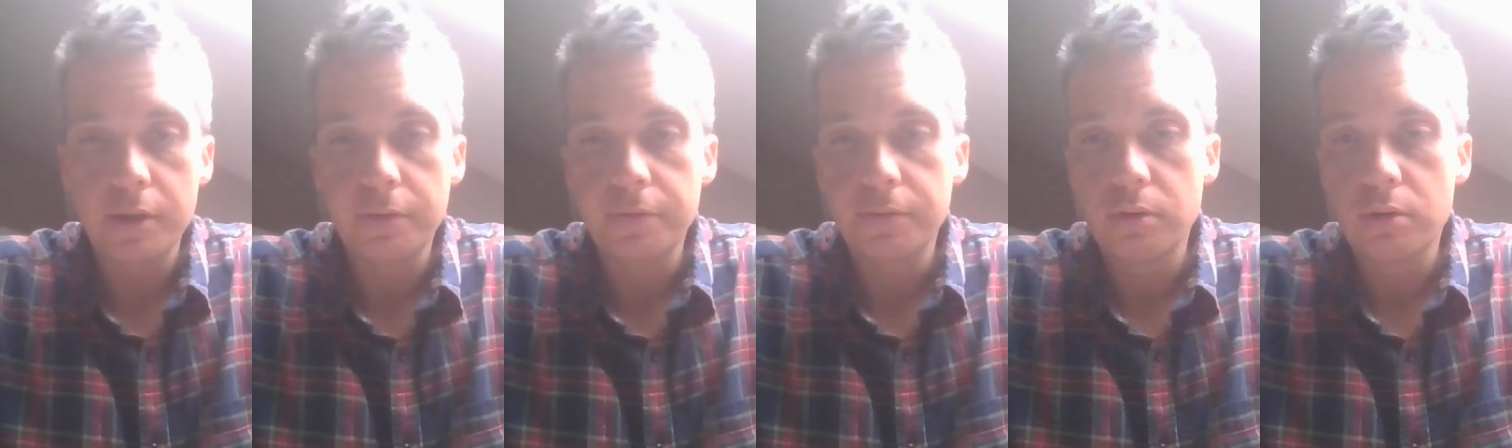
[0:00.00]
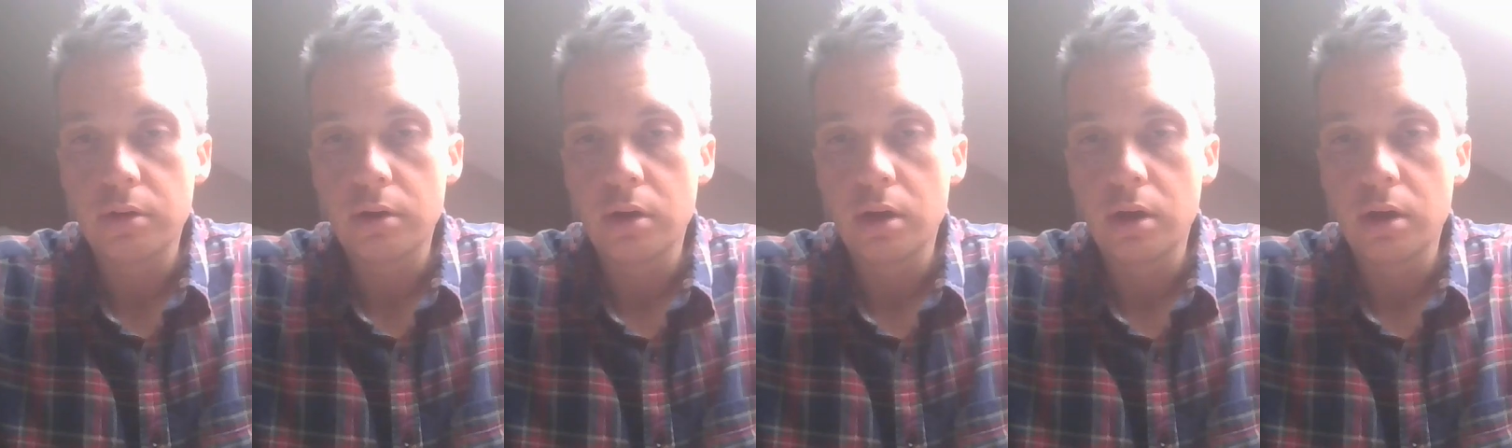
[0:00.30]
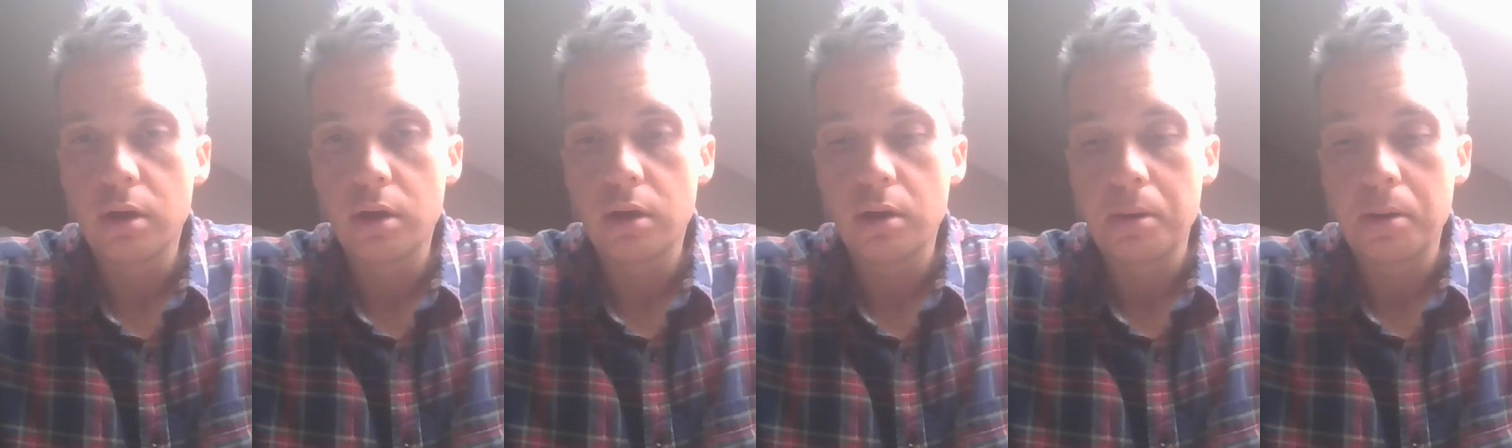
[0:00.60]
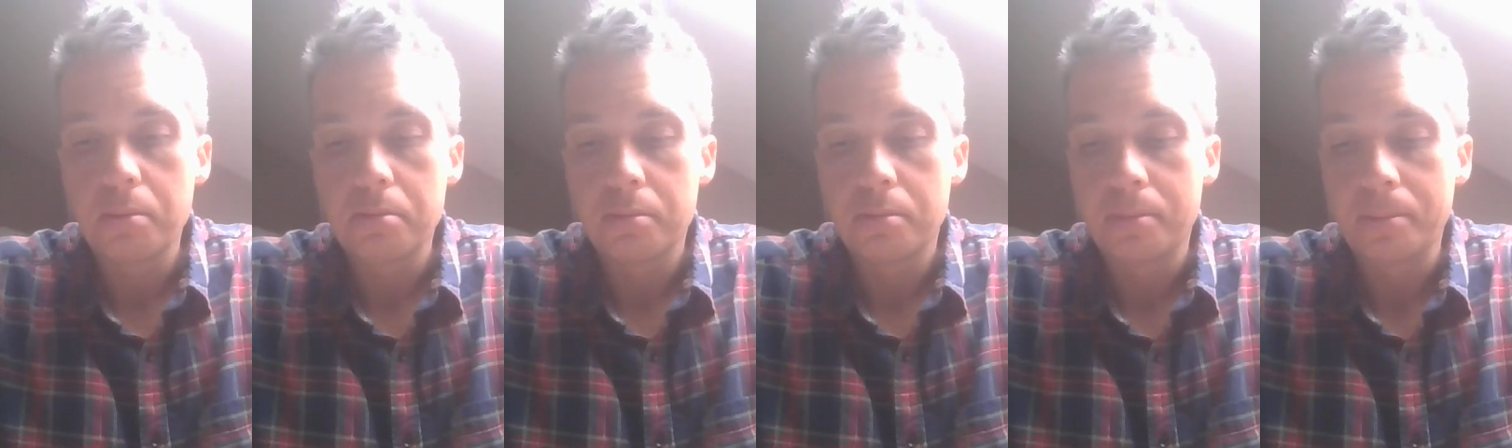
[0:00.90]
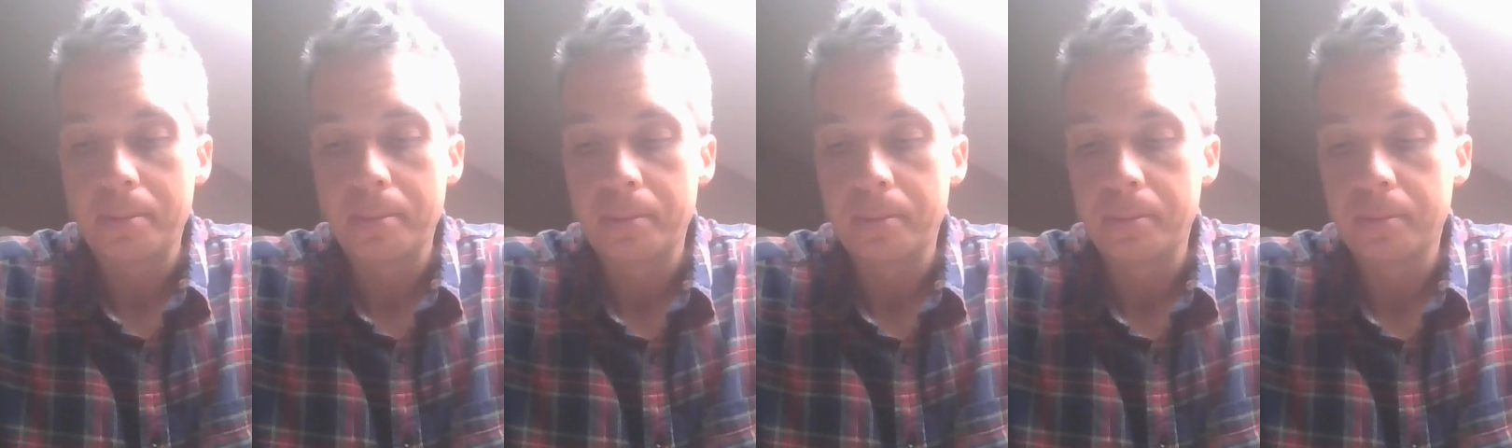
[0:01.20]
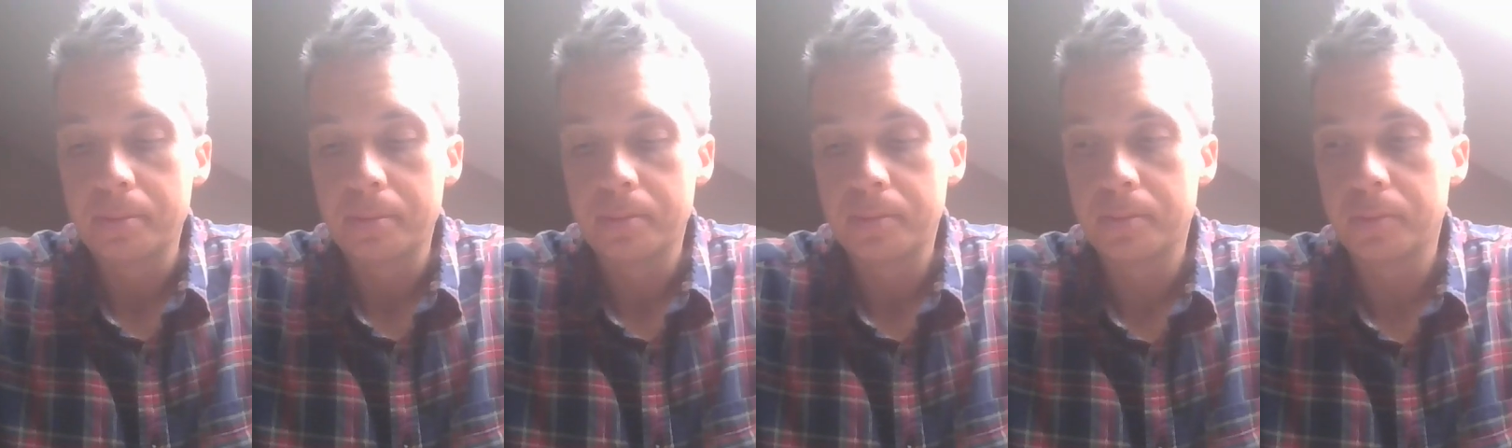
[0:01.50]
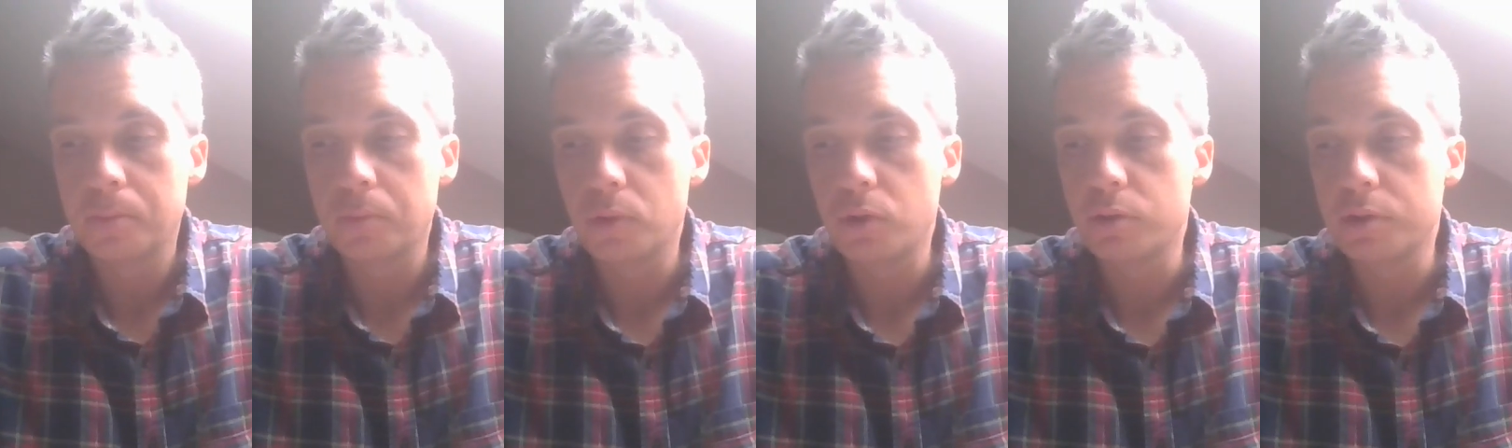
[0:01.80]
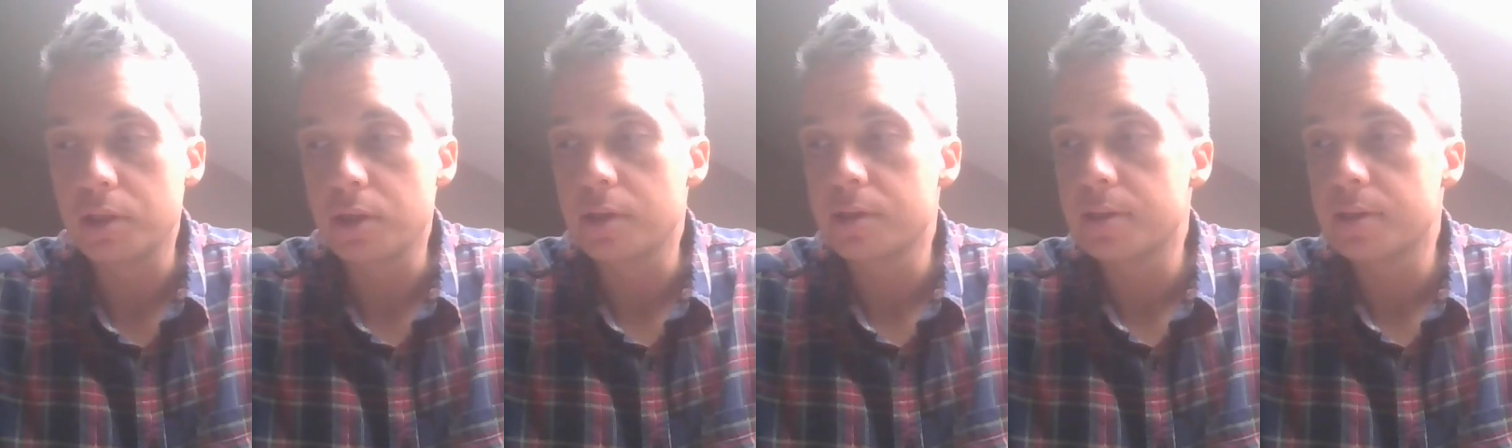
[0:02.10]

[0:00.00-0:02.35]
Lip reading: If you're using a